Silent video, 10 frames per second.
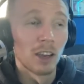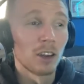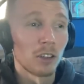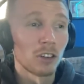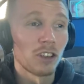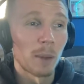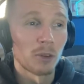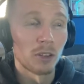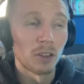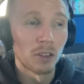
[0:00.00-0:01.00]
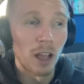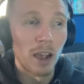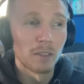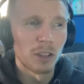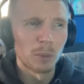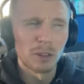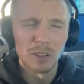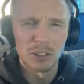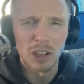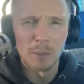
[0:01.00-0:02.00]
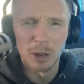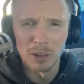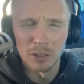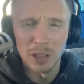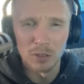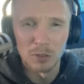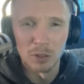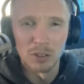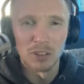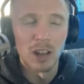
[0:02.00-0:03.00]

Another chapter in their lives. I believe they just got married in the last few years,